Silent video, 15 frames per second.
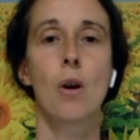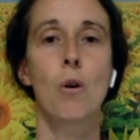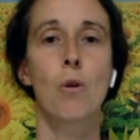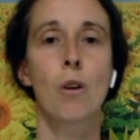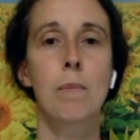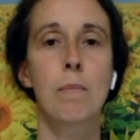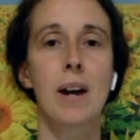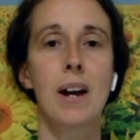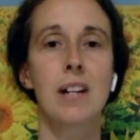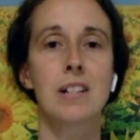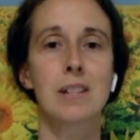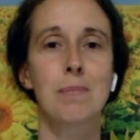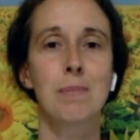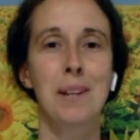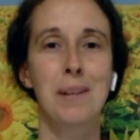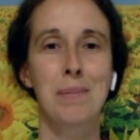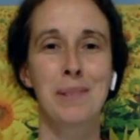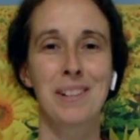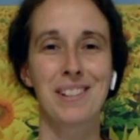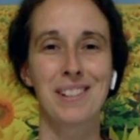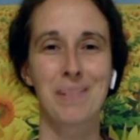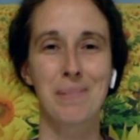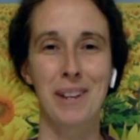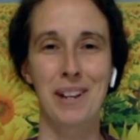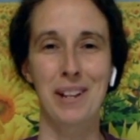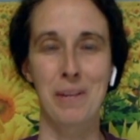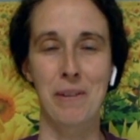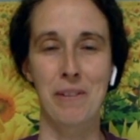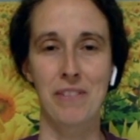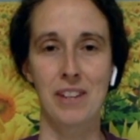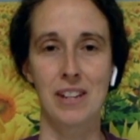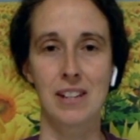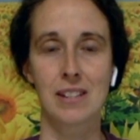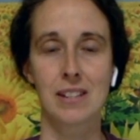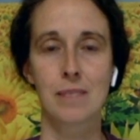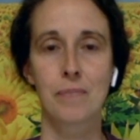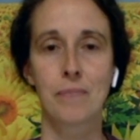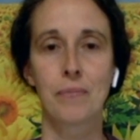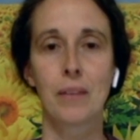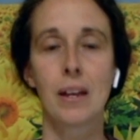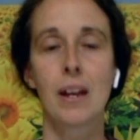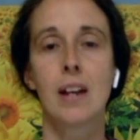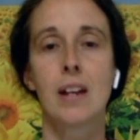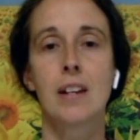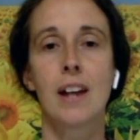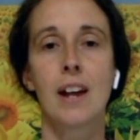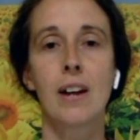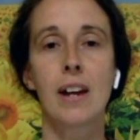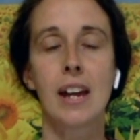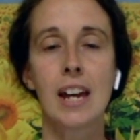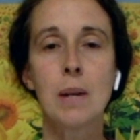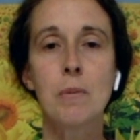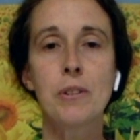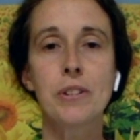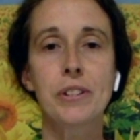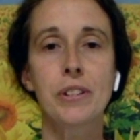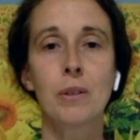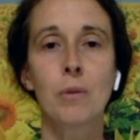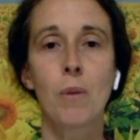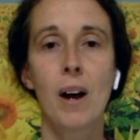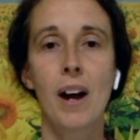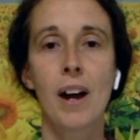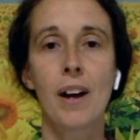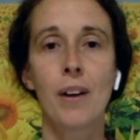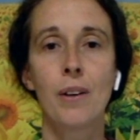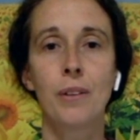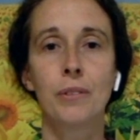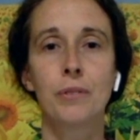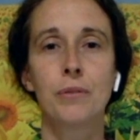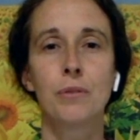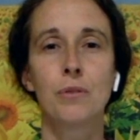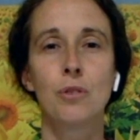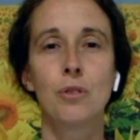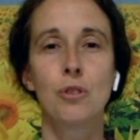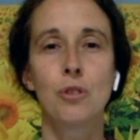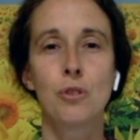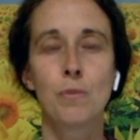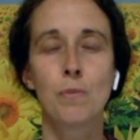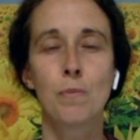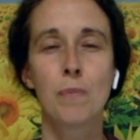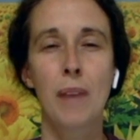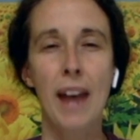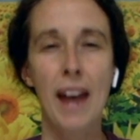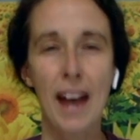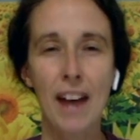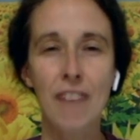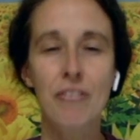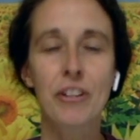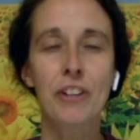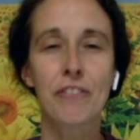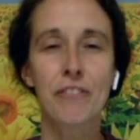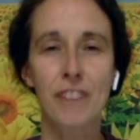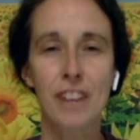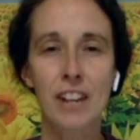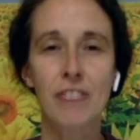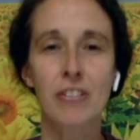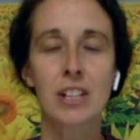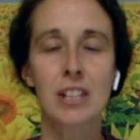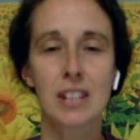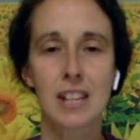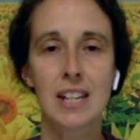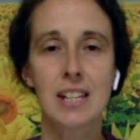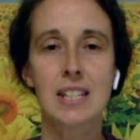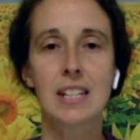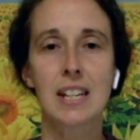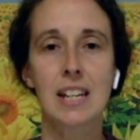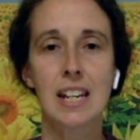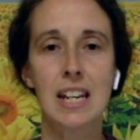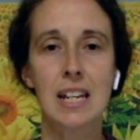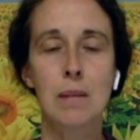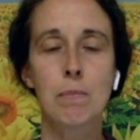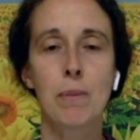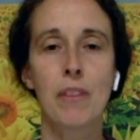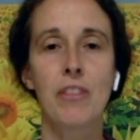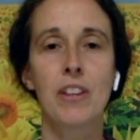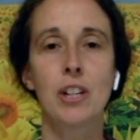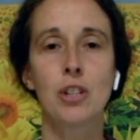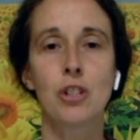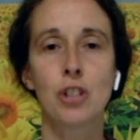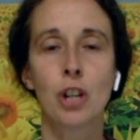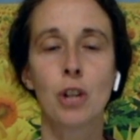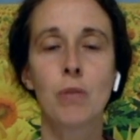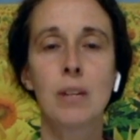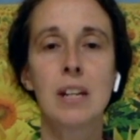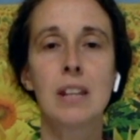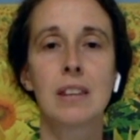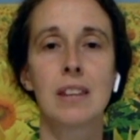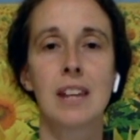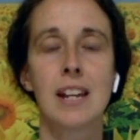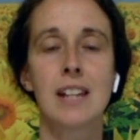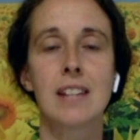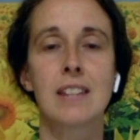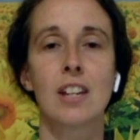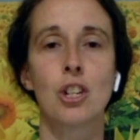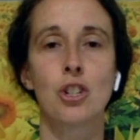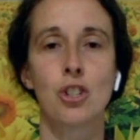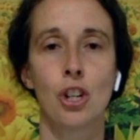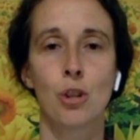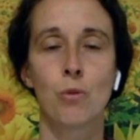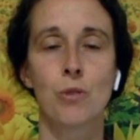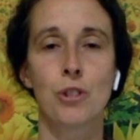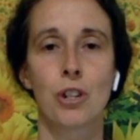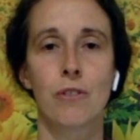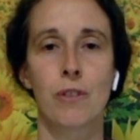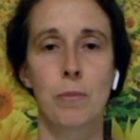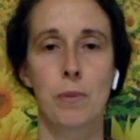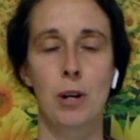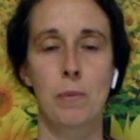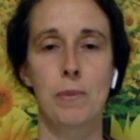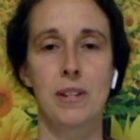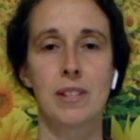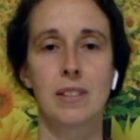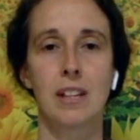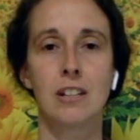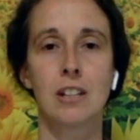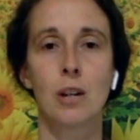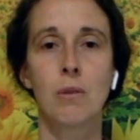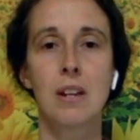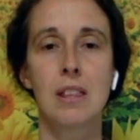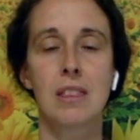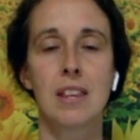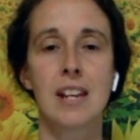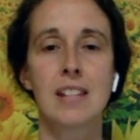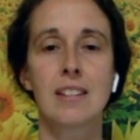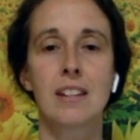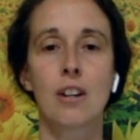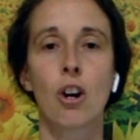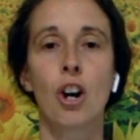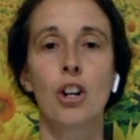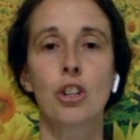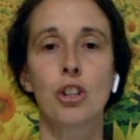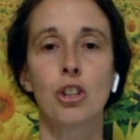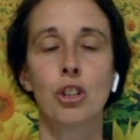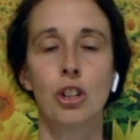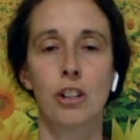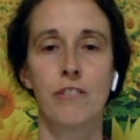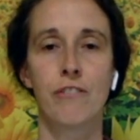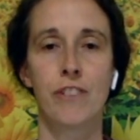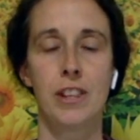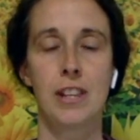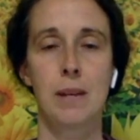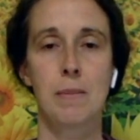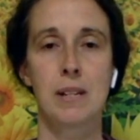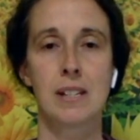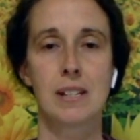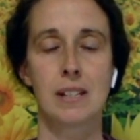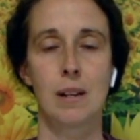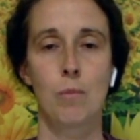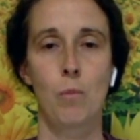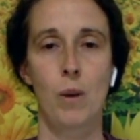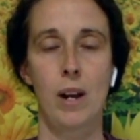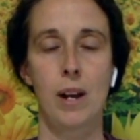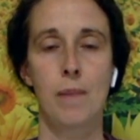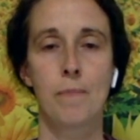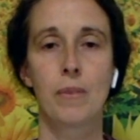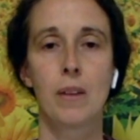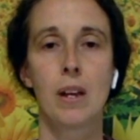Or it might just be to put a smile on my face. Now, animals in the wild have their favorite things to eat, but they don't eat things that don't serve a purpose. They don't eat things that aren't good for them in some way.